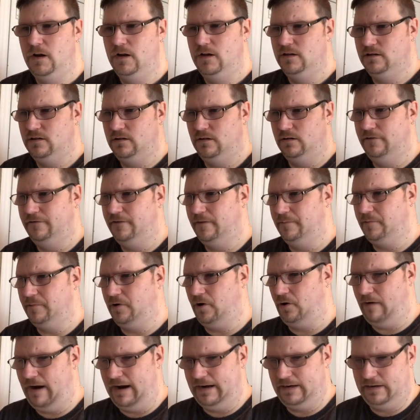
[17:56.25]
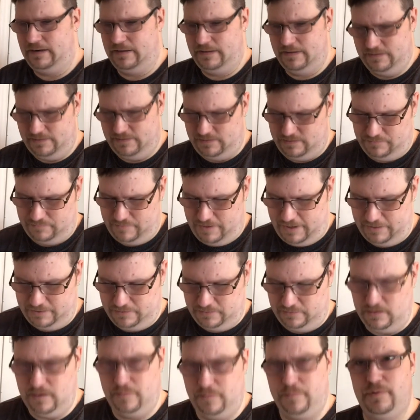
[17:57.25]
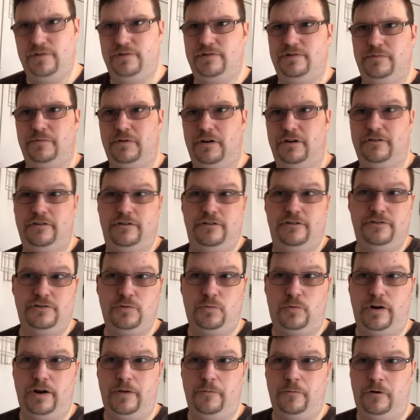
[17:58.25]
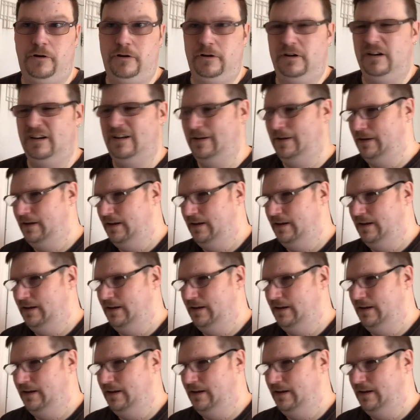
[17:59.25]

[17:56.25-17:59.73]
So if I'm correct, this is razor number 221.